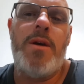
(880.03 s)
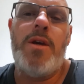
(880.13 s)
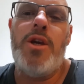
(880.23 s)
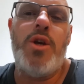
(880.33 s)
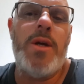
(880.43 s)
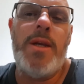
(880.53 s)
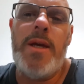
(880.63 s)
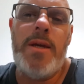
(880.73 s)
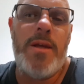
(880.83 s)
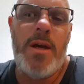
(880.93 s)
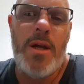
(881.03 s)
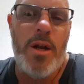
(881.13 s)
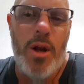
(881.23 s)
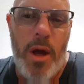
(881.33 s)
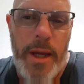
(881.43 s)
you can either
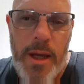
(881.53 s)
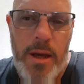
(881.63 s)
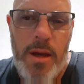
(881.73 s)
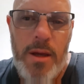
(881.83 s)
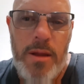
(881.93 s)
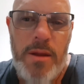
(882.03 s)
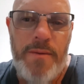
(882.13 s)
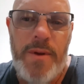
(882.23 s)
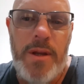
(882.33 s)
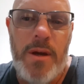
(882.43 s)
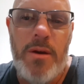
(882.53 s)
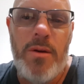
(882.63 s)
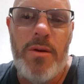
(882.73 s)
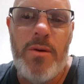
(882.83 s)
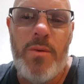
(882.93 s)
like the video,
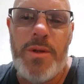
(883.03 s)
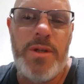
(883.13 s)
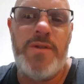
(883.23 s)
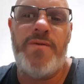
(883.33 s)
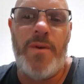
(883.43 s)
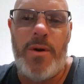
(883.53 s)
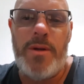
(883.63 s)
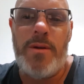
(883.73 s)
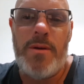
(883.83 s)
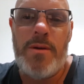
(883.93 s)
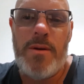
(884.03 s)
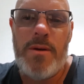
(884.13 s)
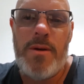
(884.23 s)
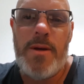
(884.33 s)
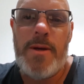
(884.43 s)
which is fine,
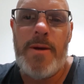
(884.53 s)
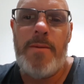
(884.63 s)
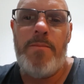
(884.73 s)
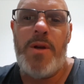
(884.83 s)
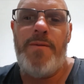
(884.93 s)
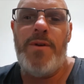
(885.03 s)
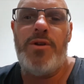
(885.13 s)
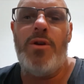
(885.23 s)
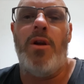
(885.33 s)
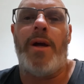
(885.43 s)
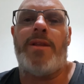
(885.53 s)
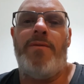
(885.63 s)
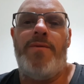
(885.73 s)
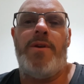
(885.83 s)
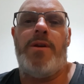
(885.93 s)
but if you do like the
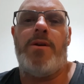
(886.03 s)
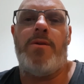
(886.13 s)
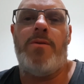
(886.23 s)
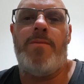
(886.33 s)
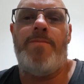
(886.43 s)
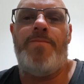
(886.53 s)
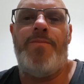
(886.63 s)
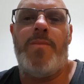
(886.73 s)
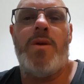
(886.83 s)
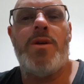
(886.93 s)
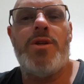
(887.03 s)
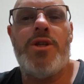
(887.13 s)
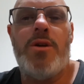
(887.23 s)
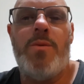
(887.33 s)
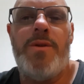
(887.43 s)
video,
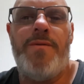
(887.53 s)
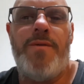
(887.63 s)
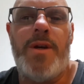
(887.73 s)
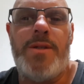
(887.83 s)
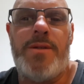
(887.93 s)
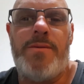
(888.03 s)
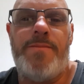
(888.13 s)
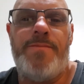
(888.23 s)
share it with your friends.